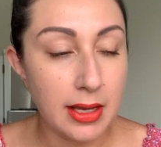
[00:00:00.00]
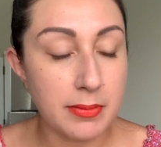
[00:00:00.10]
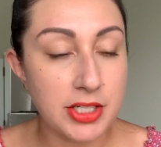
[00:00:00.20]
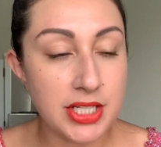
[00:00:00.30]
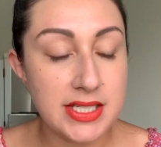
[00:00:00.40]

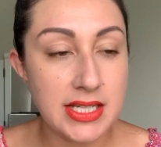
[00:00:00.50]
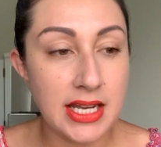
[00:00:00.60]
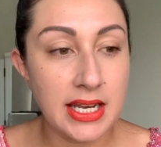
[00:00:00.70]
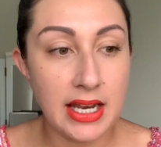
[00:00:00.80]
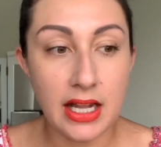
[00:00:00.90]
Just
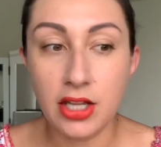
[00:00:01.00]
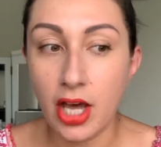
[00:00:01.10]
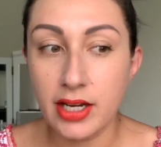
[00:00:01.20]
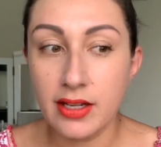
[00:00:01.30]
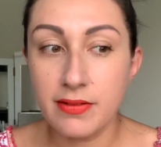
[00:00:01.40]
a
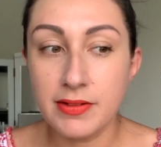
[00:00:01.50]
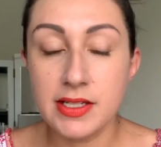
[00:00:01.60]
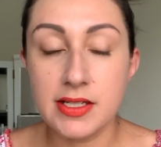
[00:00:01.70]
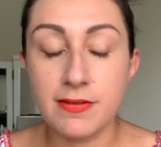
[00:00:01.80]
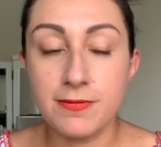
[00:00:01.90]
lot of
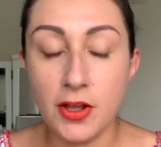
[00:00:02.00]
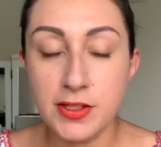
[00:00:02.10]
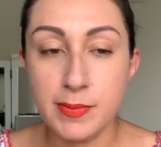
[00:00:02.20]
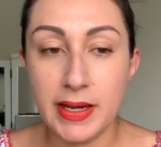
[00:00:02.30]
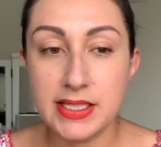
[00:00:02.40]
fall
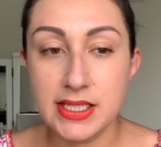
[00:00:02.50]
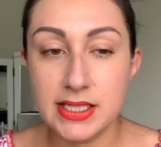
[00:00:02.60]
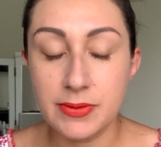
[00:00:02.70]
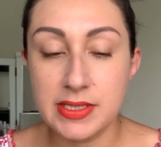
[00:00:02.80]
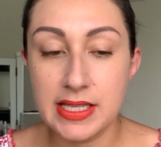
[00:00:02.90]
spices. I
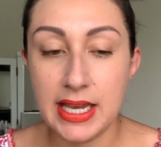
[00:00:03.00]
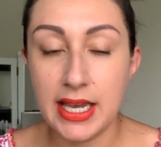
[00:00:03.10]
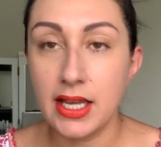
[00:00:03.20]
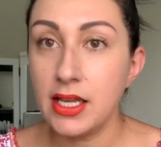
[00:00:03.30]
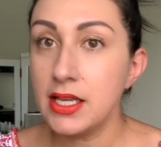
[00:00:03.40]
would
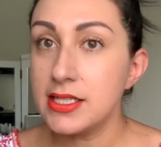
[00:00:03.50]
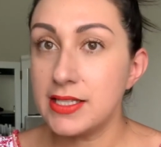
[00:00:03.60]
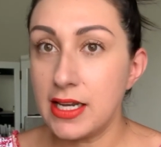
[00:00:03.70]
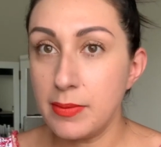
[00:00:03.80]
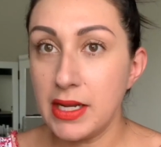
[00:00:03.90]
say
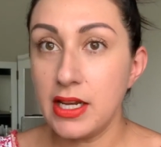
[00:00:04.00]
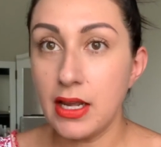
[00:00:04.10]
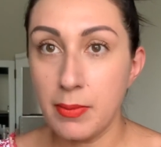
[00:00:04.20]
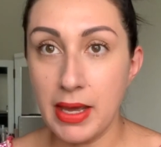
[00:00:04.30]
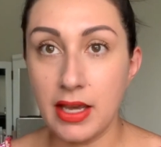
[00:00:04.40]
cinnamon and
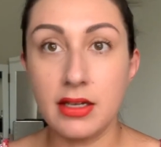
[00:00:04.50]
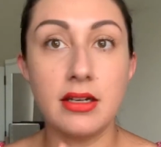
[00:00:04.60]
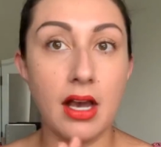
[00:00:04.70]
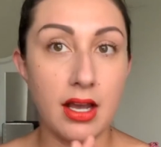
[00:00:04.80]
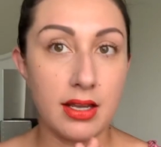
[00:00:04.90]
nutmeg,
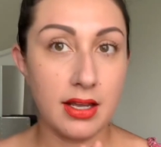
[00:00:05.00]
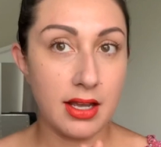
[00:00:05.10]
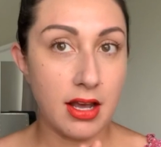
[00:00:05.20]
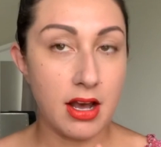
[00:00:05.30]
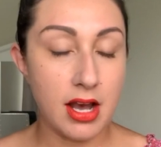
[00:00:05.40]
not
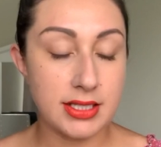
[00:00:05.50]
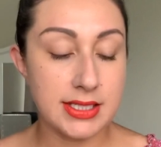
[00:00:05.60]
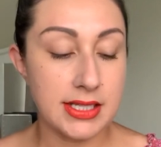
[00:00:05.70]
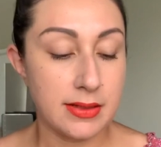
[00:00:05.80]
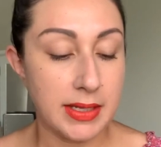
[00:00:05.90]
a hot
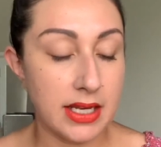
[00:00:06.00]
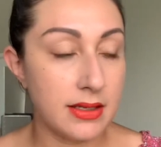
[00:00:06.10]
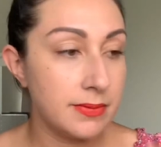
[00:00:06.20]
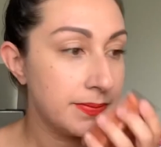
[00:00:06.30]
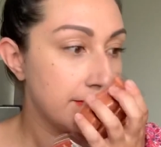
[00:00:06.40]
cinnamon,
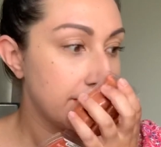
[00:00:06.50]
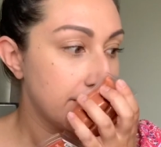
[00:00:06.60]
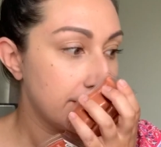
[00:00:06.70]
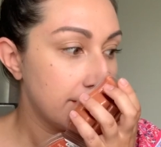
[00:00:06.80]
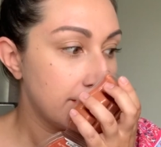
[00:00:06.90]

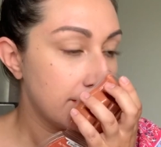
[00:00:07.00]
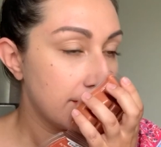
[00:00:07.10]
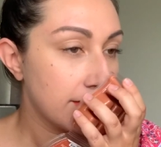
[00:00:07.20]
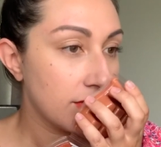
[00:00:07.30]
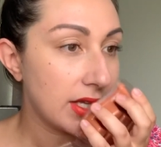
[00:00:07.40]

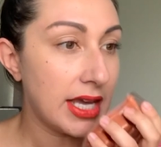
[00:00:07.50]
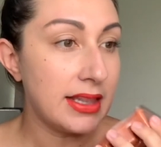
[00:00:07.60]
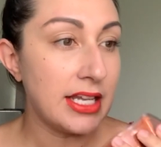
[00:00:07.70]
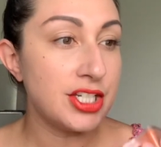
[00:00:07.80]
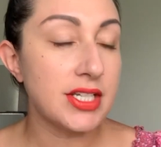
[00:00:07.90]
and
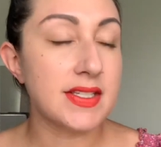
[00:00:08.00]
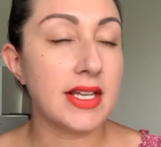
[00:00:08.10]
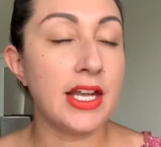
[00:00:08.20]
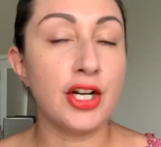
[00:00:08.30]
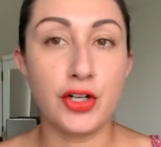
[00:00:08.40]
then just
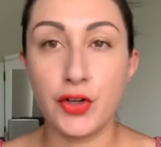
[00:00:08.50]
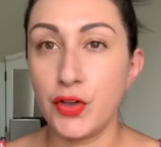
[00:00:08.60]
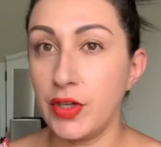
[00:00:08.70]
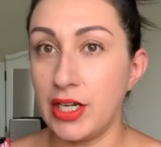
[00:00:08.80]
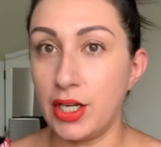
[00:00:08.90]
an
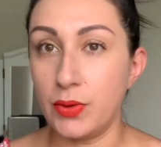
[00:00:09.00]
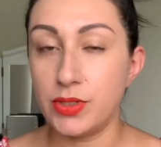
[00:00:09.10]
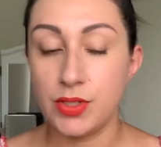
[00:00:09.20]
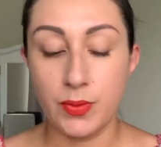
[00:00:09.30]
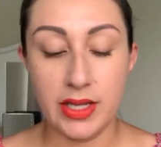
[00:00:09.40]
earthy note
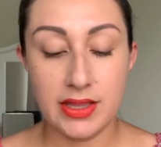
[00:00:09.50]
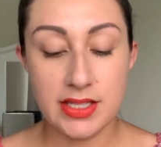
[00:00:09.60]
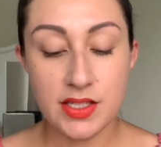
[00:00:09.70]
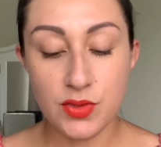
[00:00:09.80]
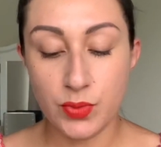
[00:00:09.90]
to it.
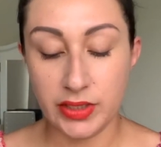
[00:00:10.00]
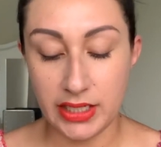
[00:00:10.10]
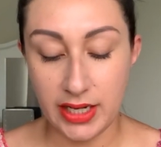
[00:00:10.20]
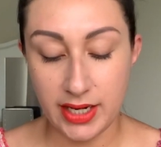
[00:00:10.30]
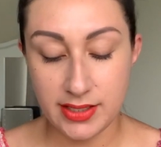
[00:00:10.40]
This is really
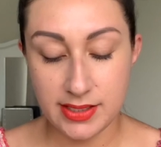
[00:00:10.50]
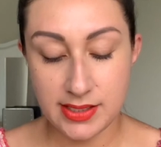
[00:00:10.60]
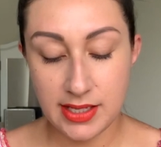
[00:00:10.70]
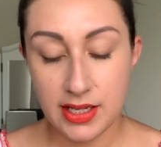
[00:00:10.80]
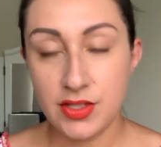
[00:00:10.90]
nice.
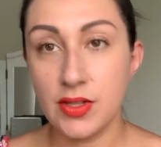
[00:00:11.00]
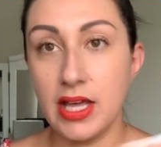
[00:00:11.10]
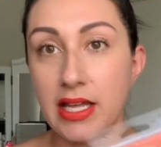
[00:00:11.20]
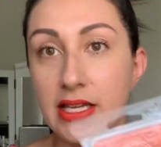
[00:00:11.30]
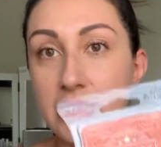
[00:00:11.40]
So
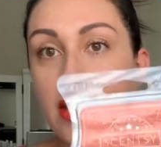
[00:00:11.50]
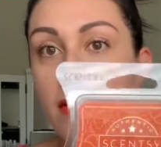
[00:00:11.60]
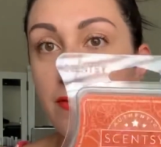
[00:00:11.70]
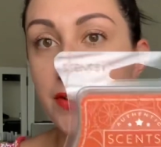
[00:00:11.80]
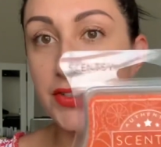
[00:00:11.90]
that is
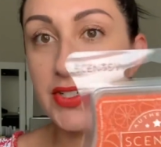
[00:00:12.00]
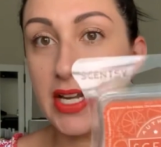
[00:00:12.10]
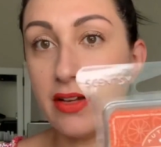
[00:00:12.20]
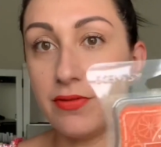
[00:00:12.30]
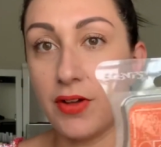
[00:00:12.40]
First Day
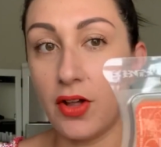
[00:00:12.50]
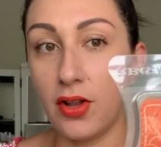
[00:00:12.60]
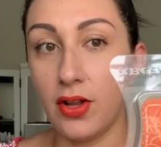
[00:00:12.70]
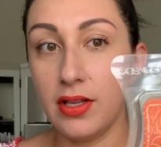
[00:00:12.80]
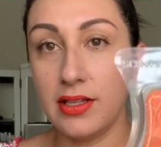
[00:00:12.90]
of
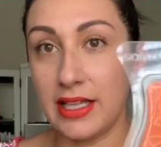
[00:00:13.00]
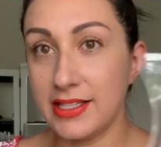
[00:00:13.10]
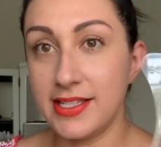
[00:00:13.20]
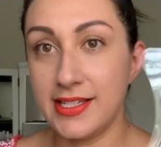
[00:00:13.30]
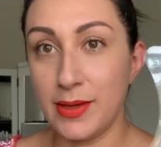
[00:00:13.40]
Fall. That's a
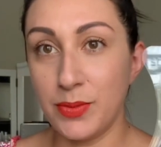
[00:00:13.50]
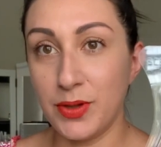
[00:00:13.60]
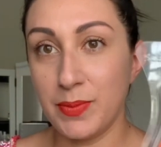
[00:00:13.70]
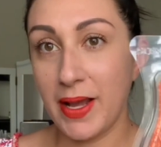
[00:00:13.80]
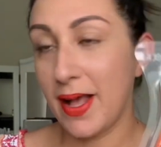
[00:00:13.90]
staple in
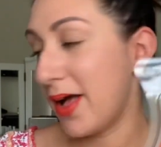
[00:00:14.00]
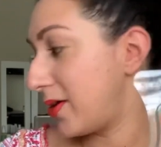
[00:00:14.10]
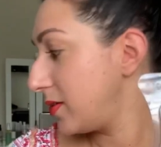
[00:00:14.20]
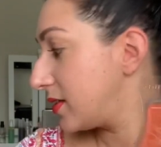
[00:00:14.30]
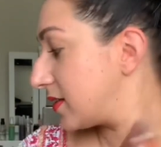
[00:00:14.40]
my house.